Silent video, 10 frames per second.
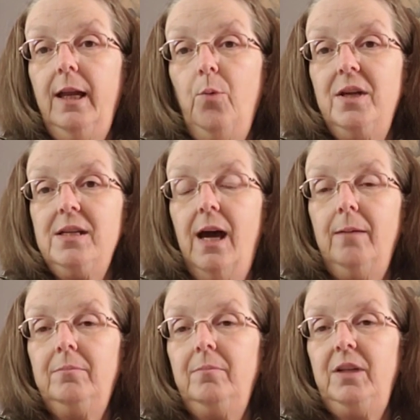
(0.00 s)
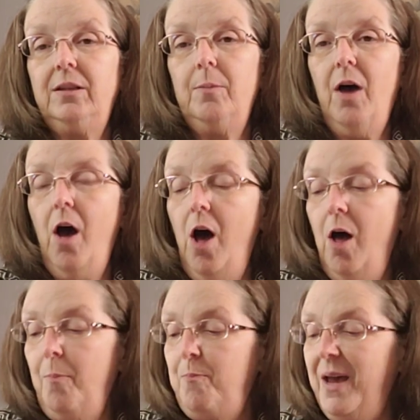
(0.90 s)
in at one time, get them
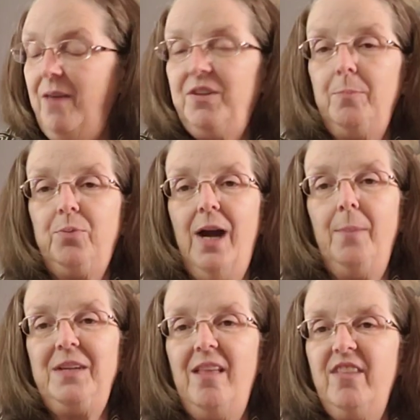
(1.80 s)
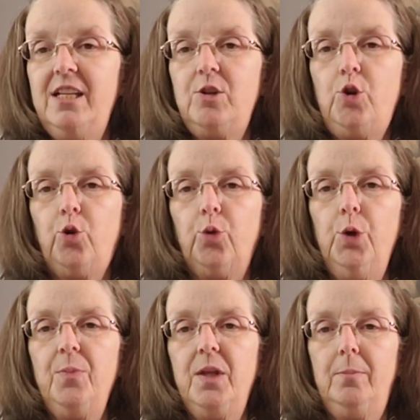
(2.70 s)
all bathed and prepped, and then
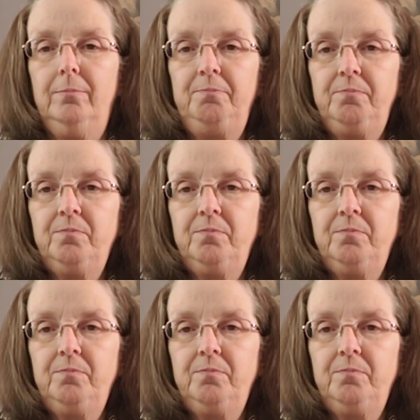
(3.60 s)
groom them.